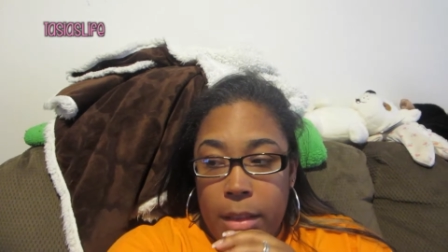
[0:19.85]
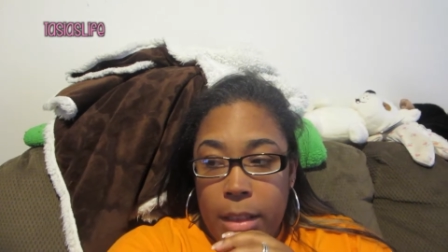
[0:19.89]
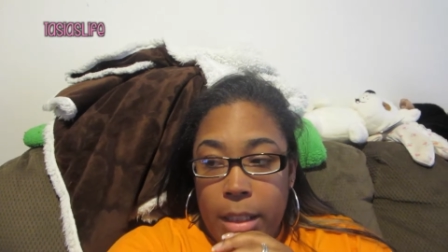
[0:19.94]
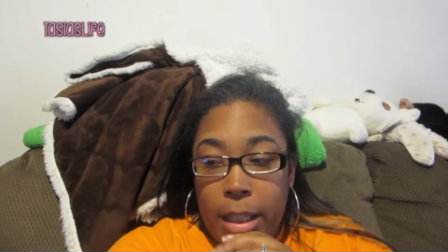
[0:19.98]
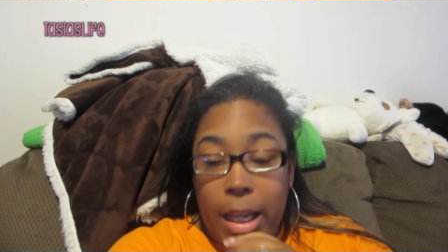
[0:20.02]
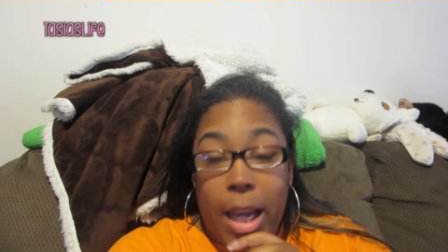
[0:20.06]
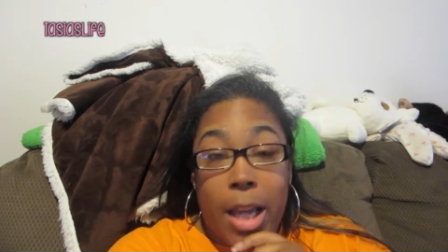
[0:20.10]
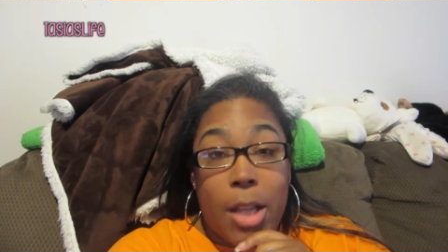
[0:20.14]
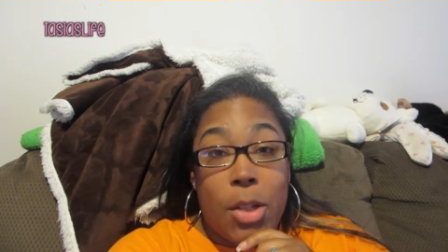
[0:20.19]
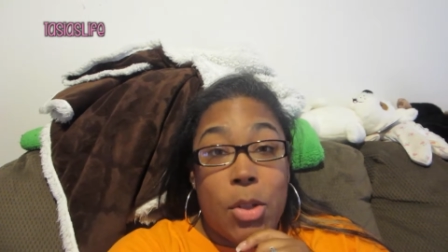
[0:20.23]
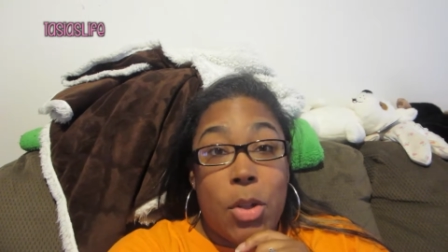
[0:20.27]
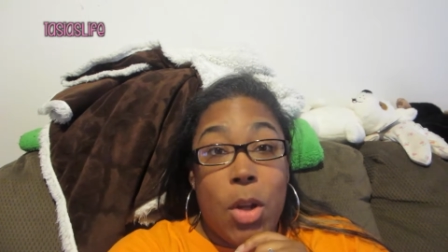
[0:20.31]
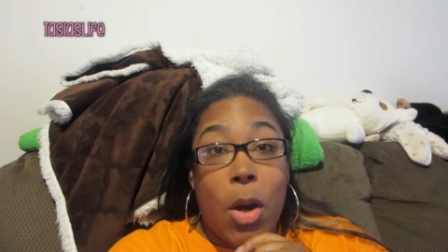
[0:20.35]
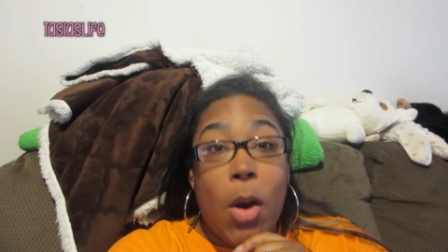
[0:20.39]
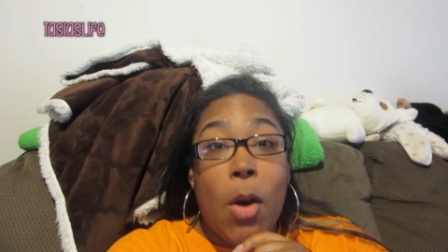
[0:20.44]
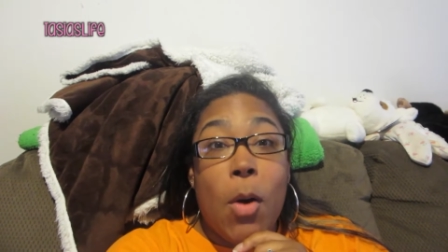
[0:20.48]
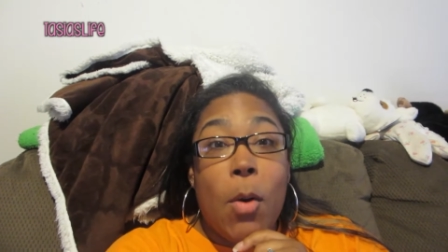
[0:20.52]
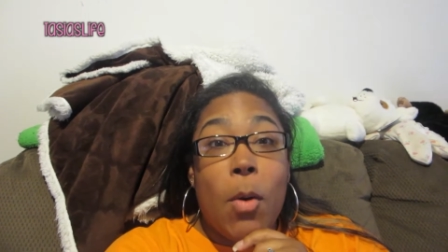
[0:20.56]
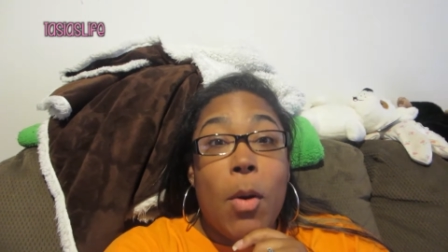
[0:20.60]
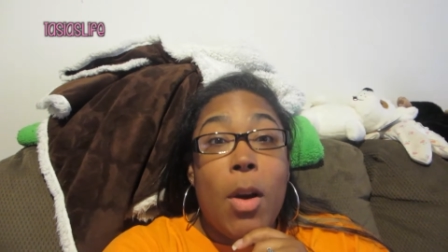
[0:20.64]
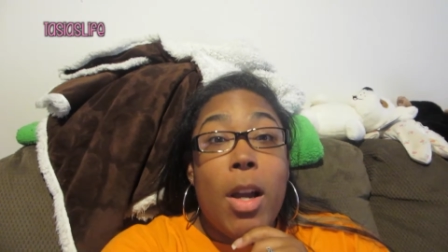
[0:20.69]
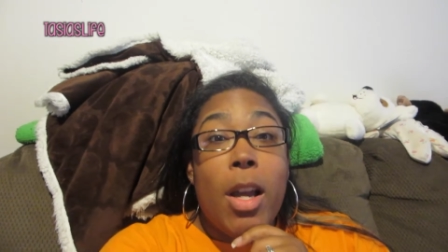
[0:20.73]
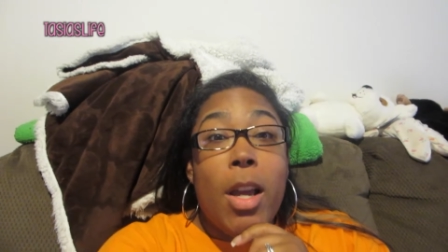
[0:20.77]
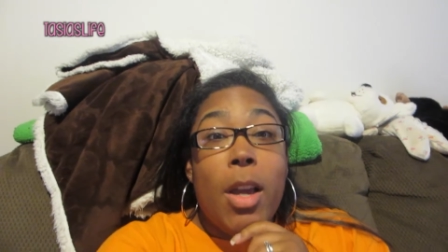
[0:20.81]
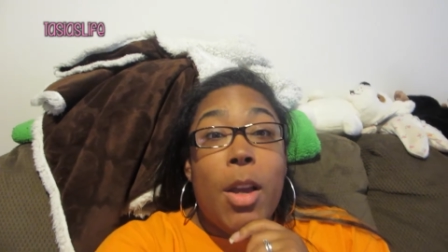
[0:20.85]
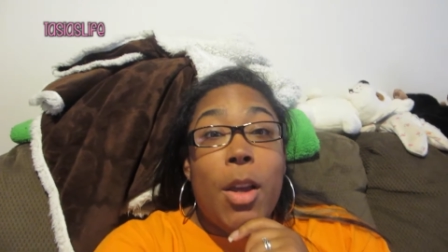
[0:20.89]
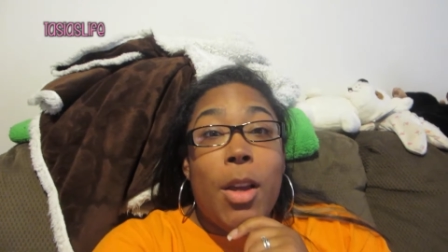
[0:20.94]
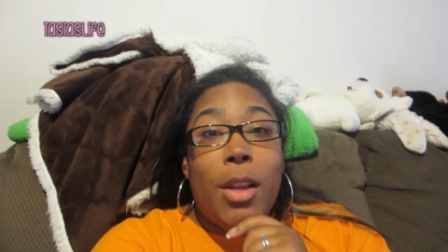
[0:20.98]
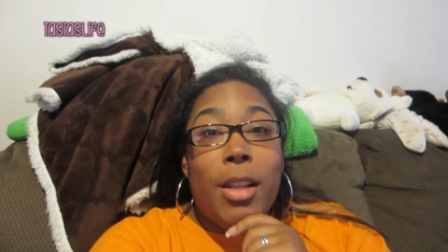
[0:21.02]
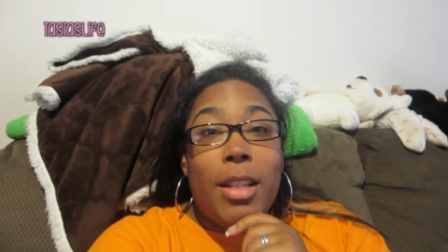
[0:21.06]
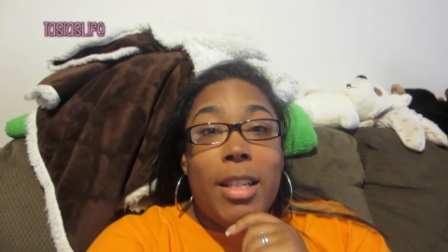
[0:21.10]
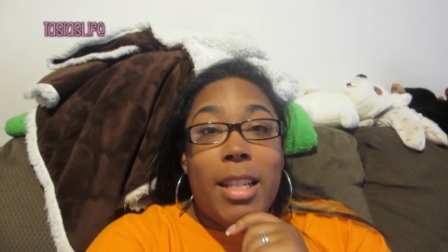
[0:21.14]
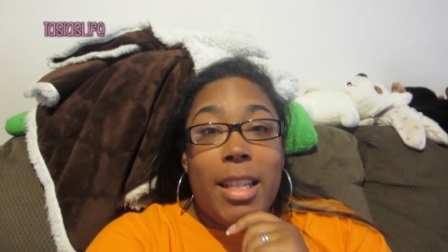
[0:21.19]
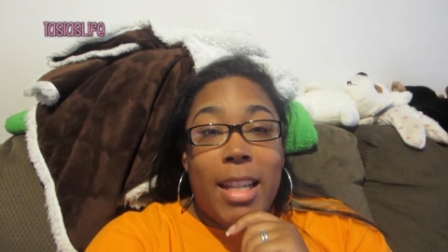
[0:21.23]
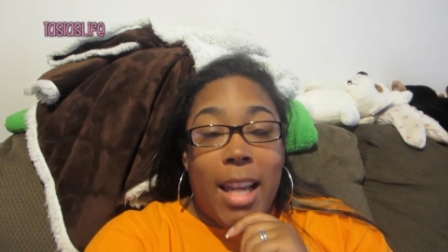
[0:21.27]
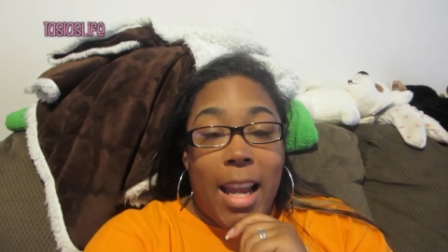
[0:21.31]
yeah, so
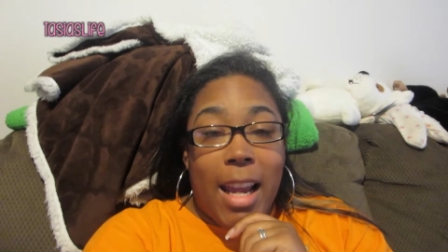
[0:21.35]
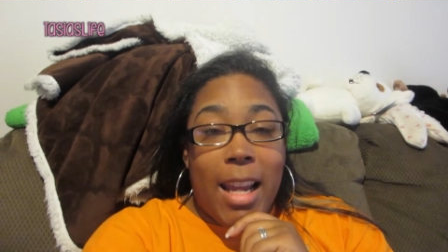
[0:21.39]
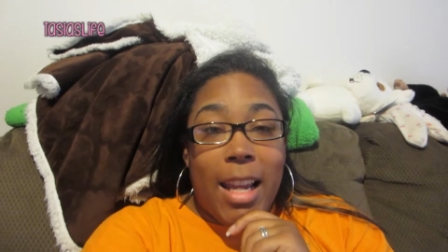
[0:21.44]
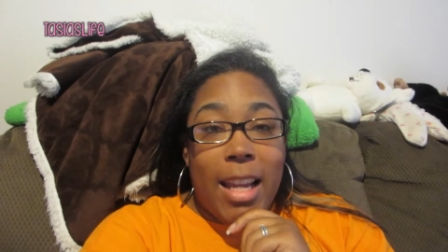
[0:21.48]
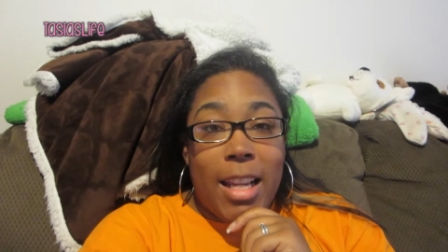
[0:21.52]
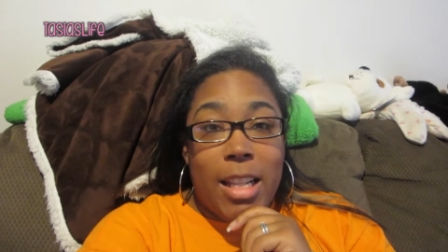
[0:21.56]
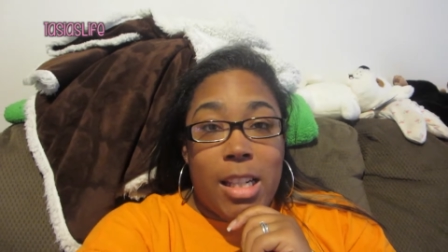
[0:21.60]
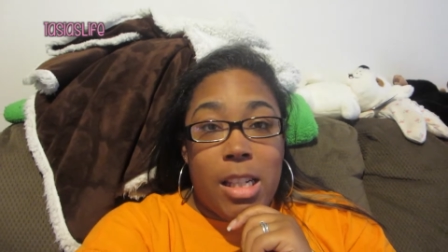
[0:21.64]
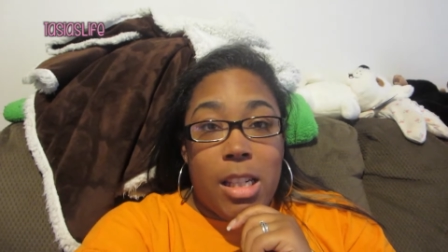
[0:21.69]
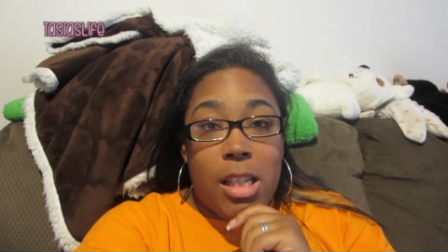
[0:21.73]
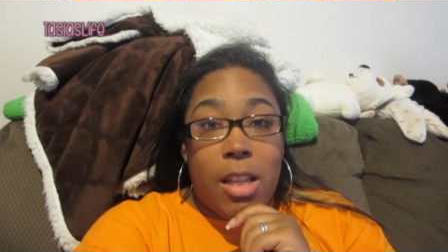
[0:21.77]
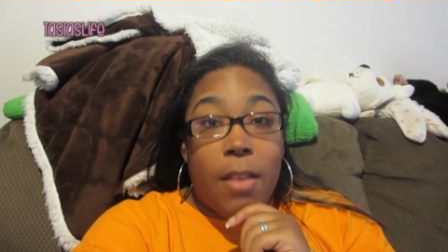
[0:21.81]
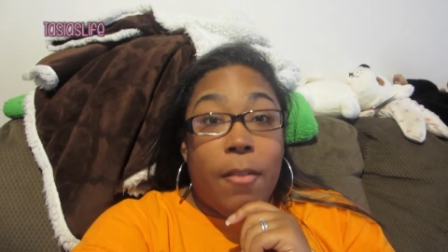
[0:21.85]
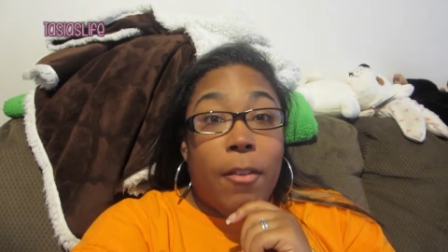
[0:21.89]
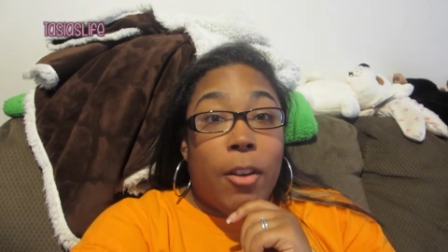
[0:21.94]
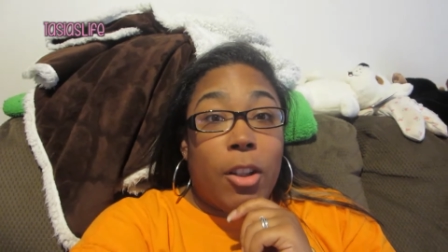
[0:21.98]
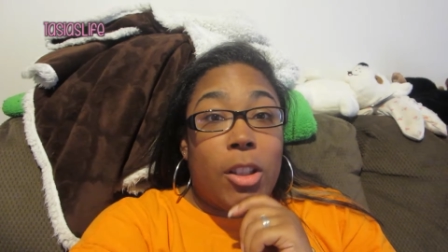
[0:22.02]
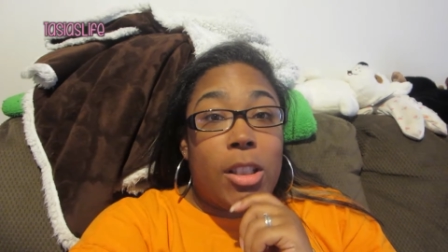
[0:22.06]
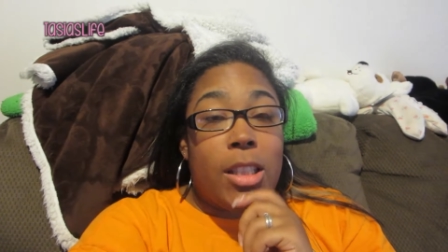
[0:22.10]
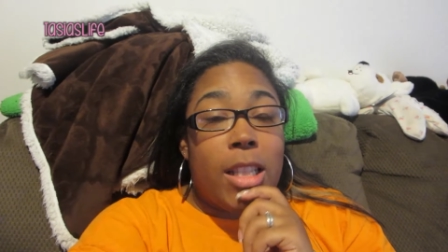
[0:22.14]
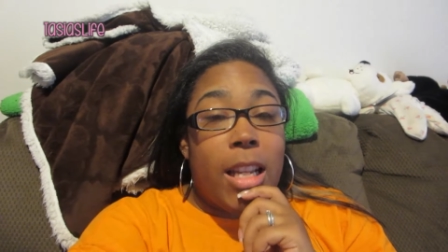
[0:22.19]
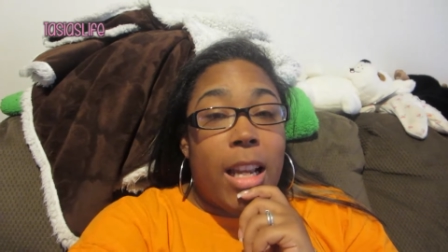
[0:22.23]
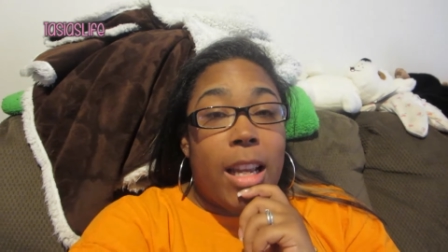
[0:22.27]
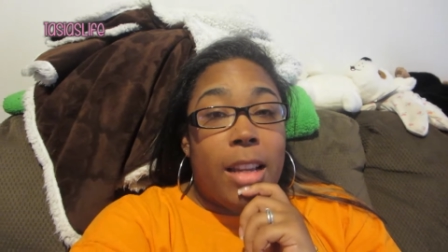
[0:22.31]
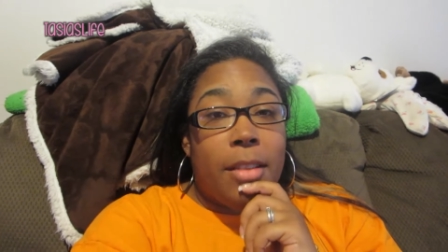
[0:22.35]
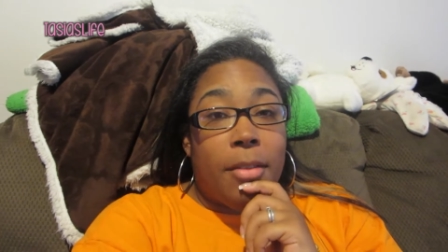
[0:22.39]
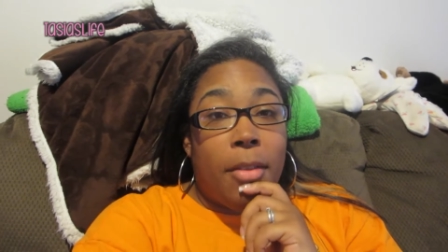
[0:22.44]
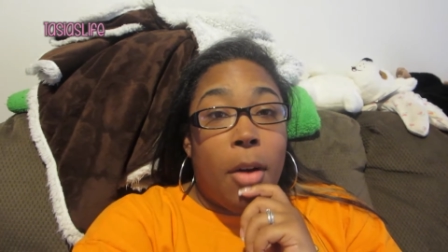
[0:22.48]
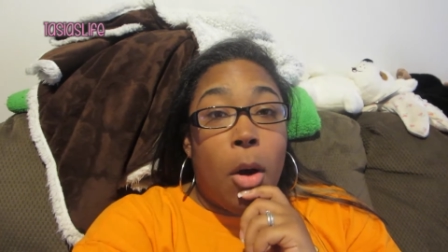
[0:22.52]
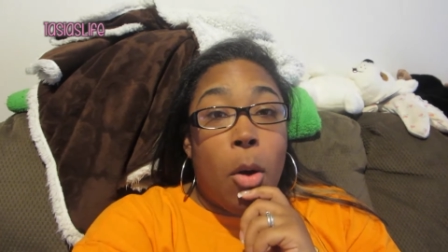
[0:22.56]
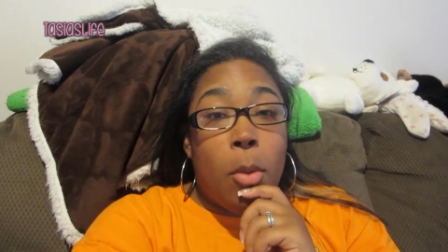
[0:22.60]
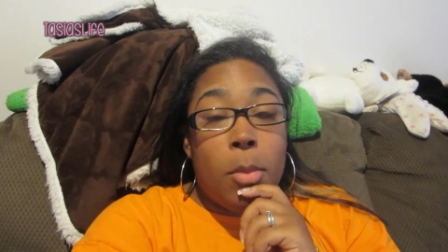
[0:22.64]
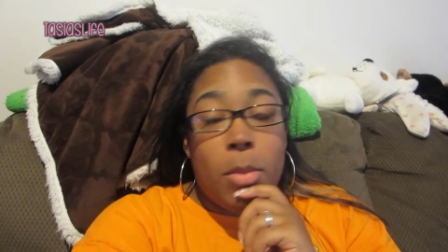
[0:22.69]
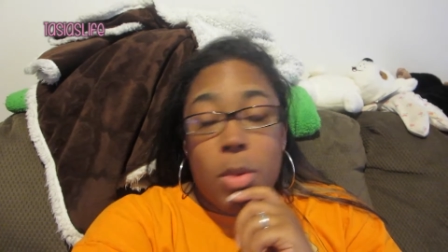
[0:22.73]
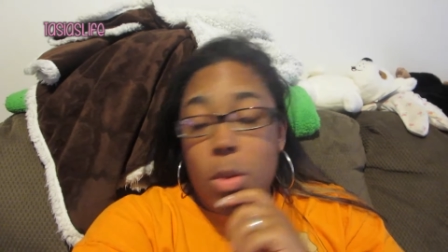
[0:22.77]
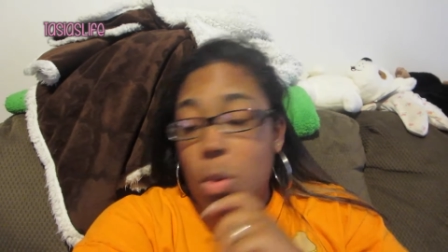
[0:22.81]
today is the first day of
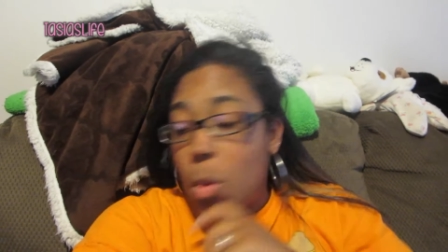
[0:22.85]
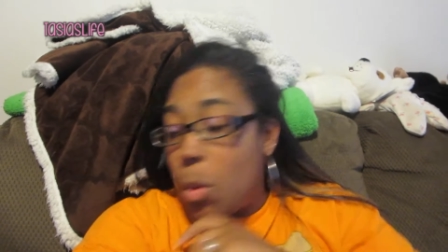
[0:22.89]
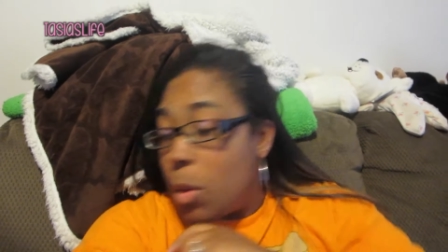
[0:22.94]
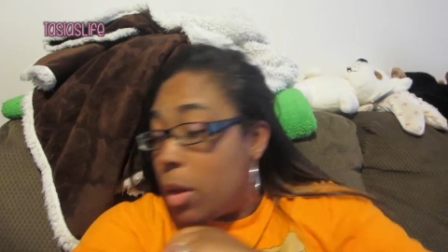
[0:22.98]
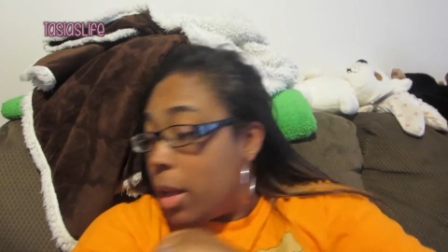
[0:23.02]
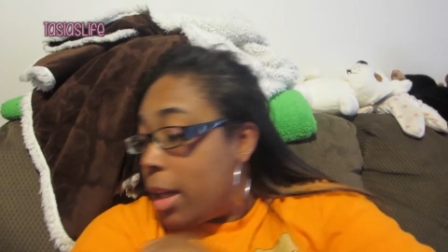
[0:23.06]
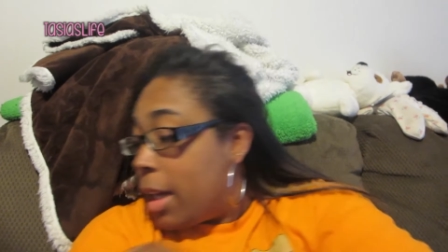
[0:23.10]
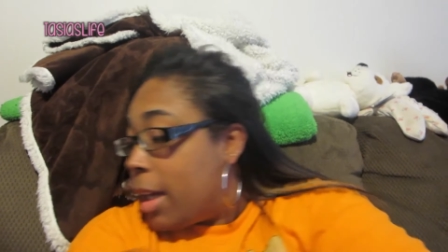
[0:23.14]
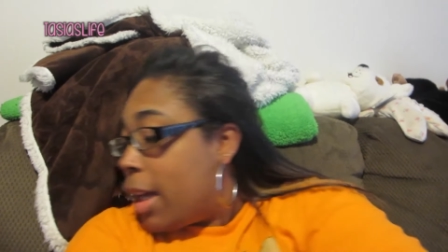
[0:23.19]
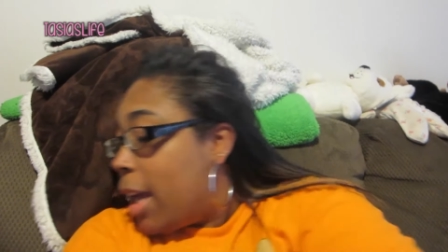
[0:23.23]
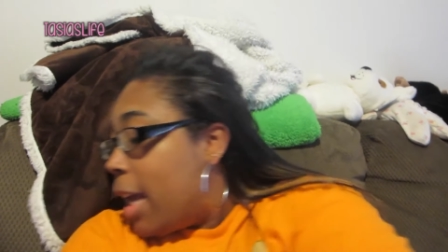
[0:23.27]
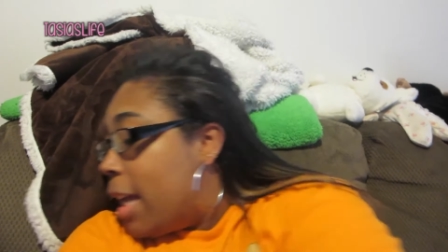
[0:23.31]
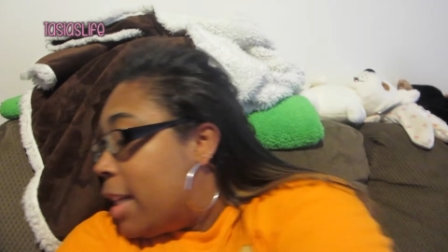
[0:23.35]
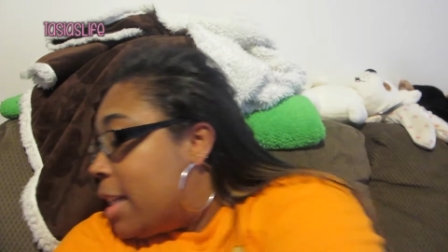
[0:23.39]
homeschooling.